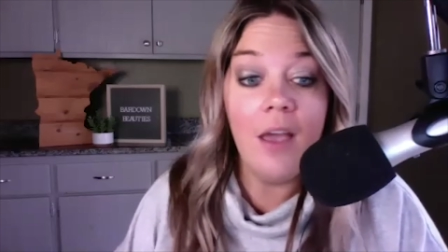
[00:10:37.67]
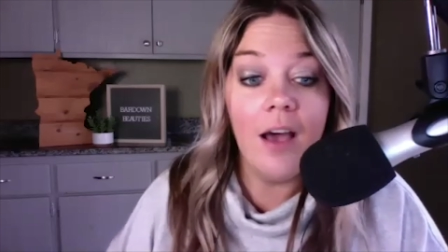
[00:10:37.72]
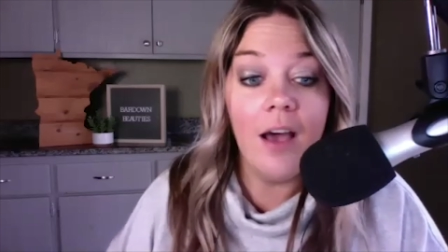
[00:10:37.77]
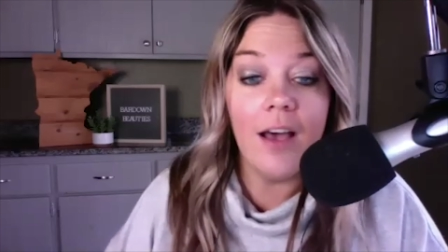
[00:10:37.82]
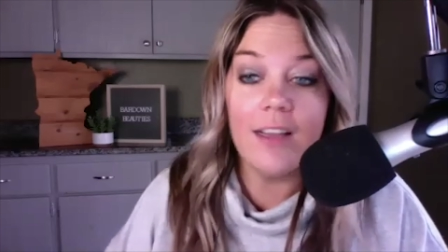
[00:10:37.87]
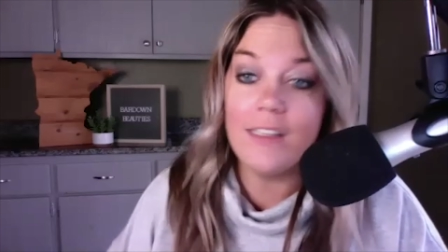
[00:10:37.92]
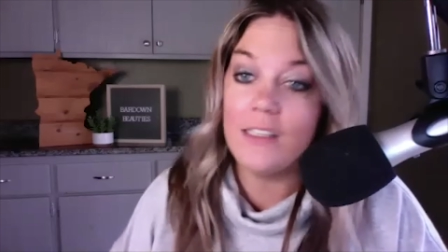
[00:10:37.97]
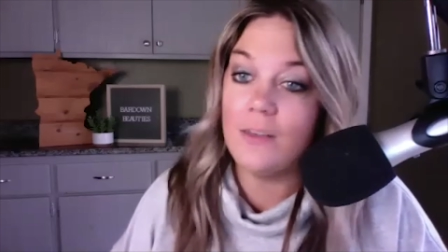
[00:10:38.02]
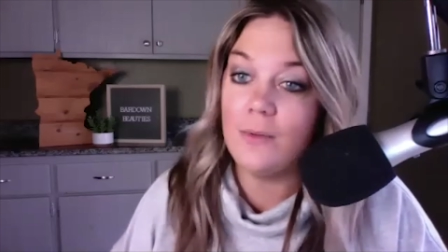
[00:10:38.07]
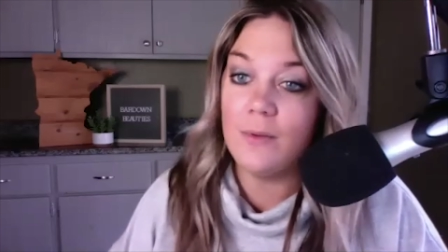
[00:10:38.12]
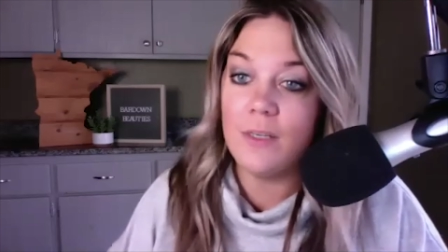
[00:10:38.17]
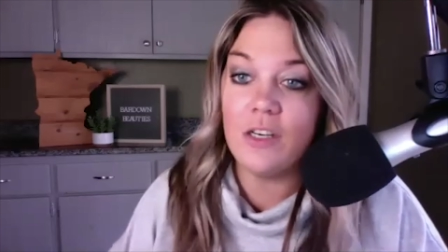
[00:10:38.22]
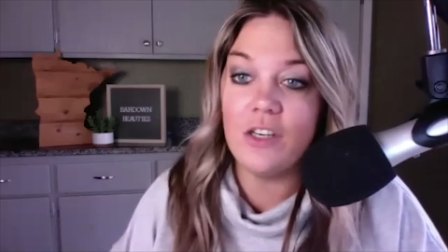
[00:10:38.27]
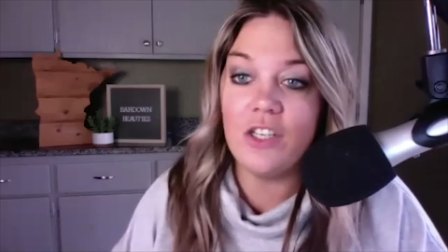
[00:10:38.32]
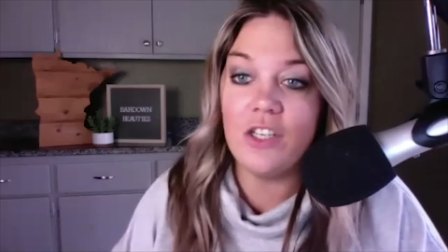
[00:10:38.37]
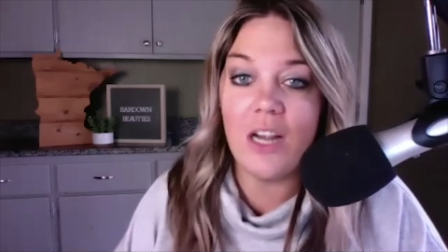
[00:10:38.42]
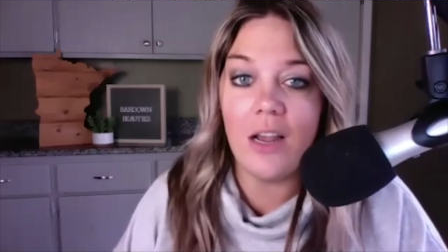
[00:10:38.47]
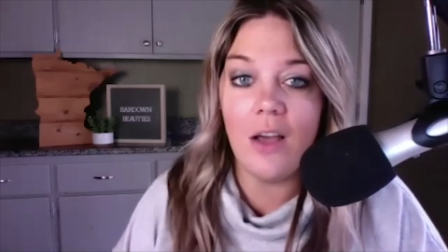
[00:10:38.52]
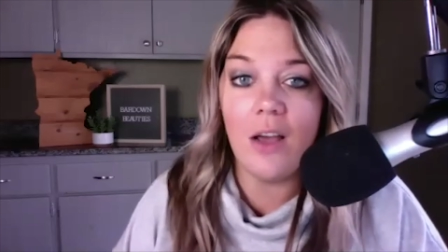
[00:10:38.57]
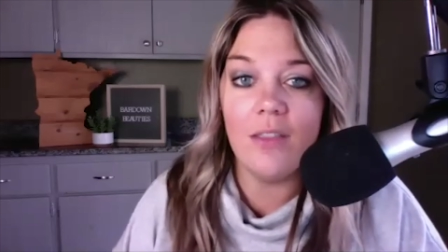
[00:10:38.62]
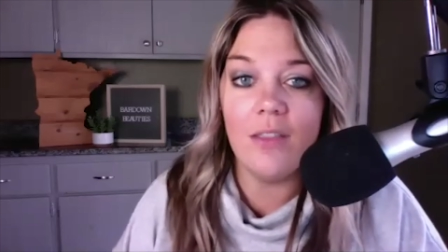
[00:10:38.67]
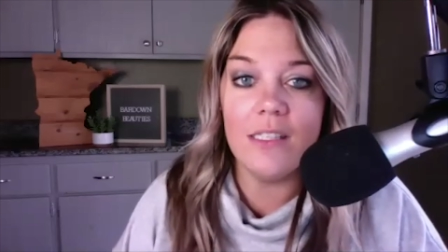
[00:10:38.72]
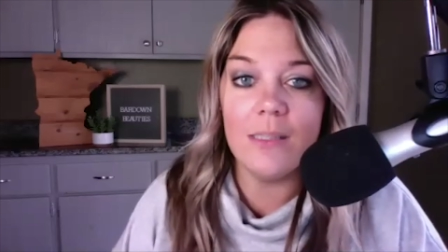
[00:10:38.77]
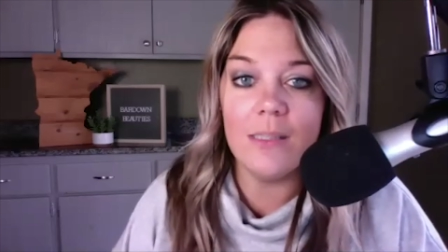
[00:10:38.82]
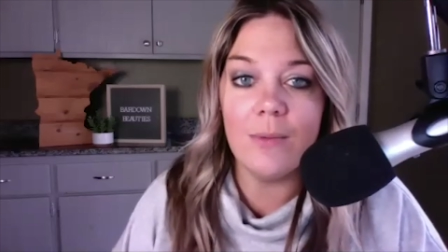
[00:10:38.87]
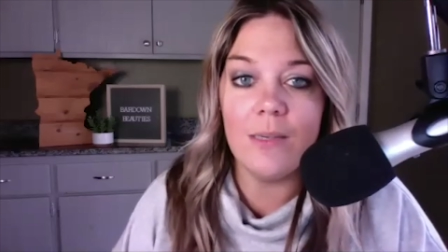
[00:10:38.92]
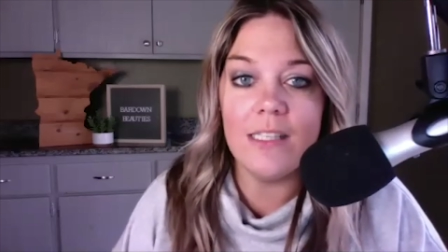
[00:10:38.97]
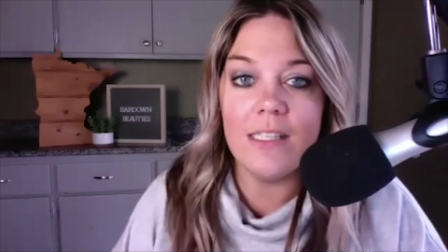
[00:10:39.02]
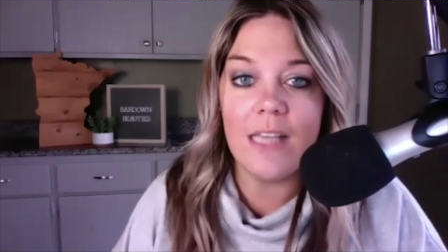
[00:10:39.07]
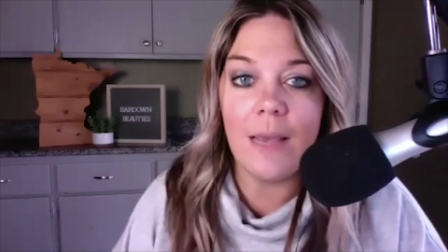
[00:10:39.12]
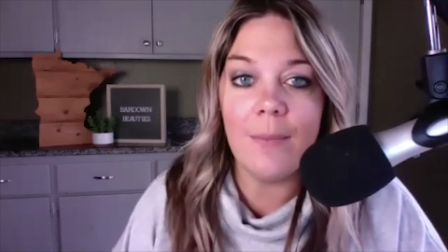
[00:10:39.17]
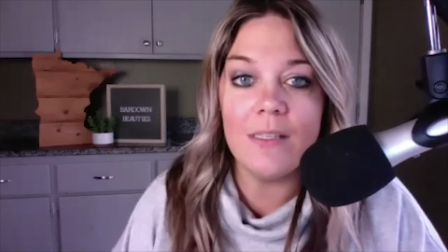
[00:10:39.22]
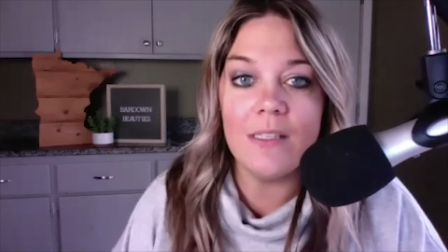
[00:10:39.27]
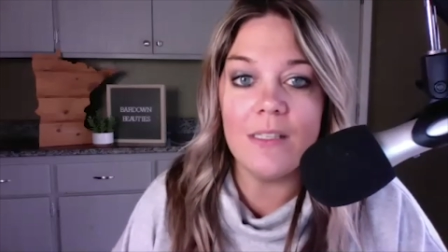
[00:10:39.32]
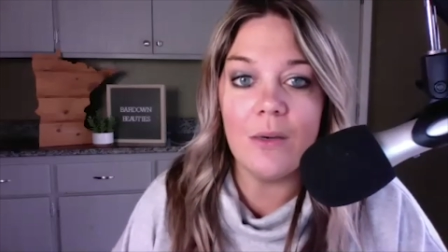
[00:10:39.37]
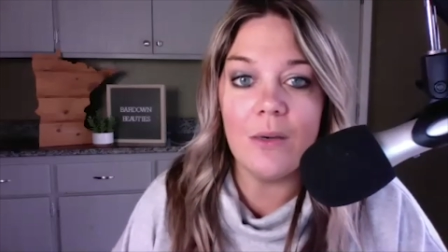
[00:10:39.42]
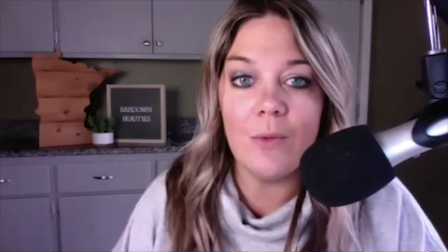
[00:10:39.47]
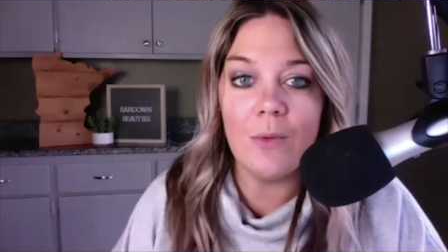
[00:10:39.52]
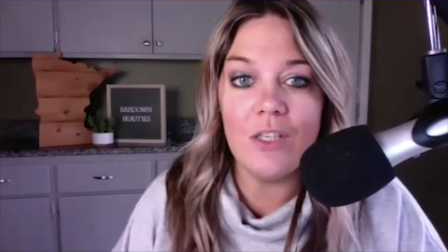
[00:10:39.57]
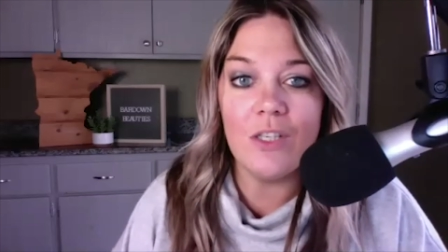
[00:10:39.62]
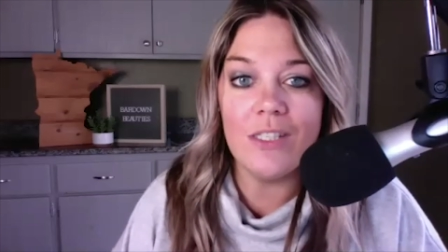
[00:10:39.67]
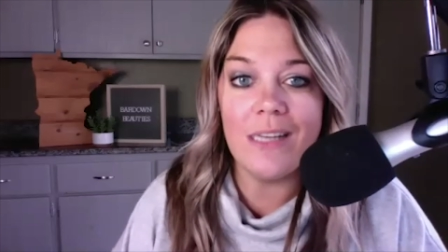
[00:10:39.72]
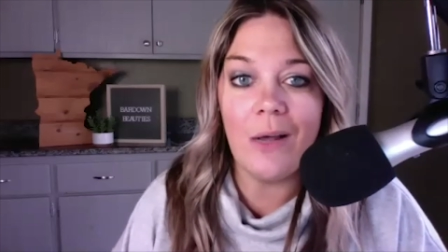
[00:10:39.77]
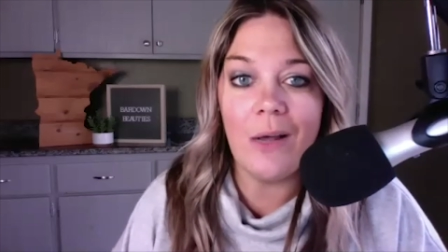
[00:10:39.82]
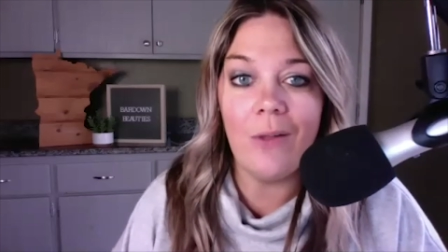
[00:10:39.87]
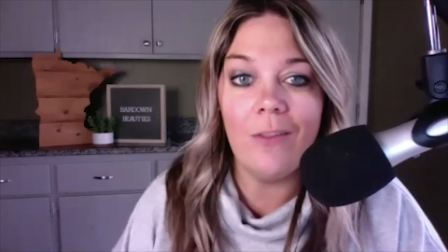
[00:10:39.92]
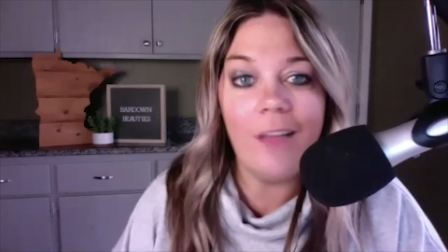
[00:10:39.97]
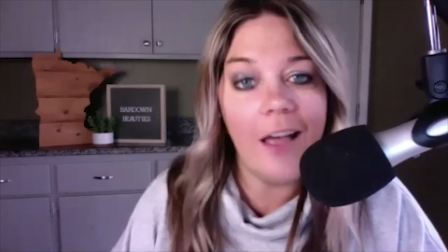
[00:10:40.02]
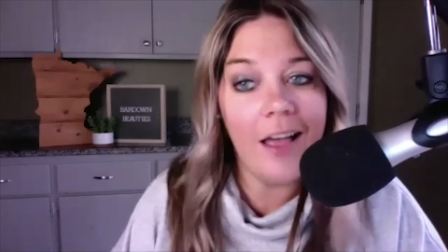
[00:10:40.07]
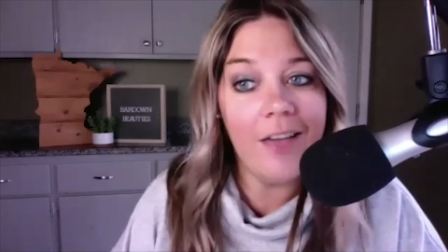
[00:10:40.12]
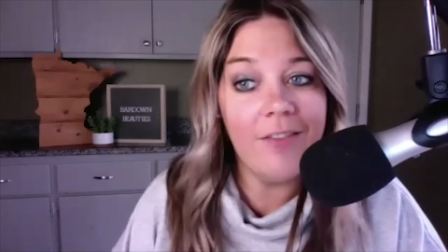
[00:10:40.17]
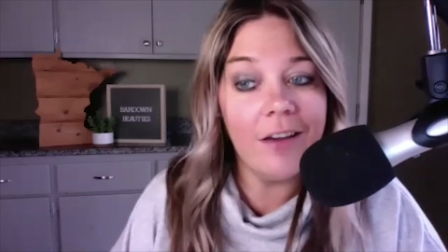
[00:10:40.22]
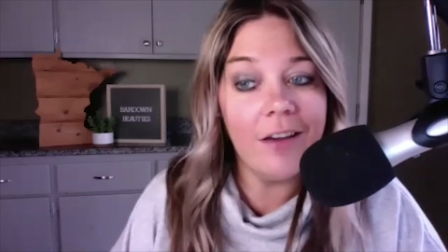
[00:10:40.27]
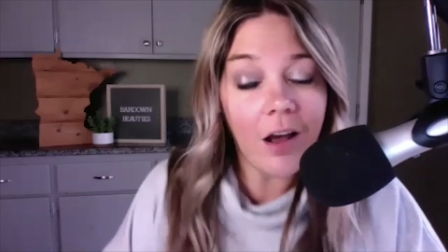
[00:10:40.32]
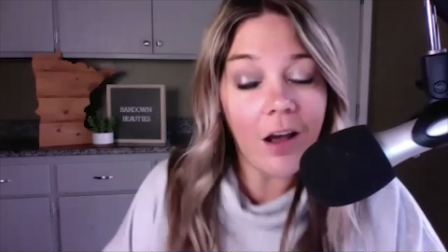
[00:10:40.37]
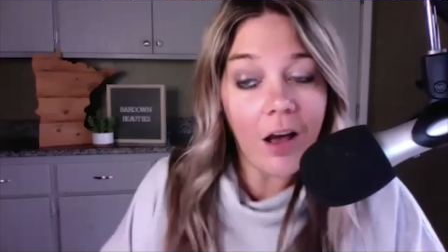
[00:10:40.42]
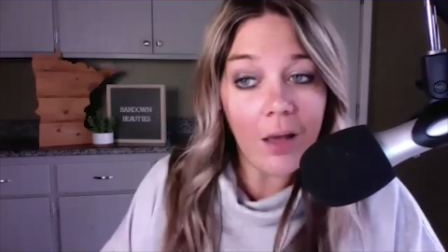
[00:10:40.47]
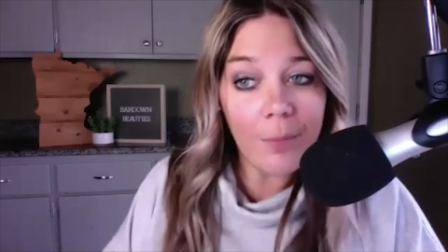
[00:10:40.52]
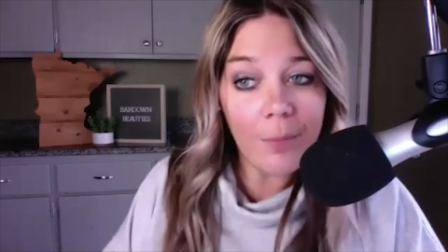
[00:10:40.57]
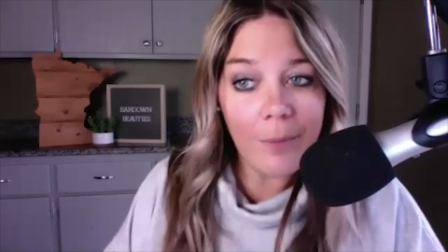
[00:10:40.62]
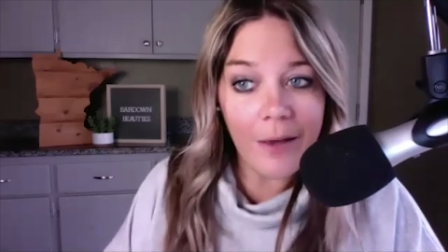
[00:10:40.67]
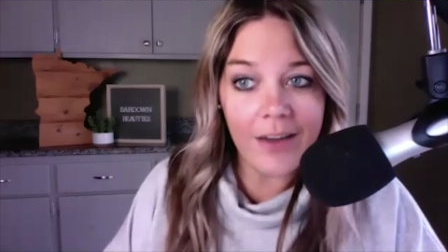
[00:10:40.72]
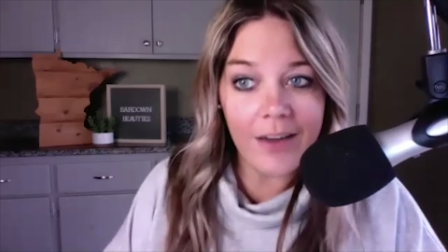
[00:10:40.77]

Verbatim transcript: Also, be sure to check out this week's episode, which is now live on all mm-hmm.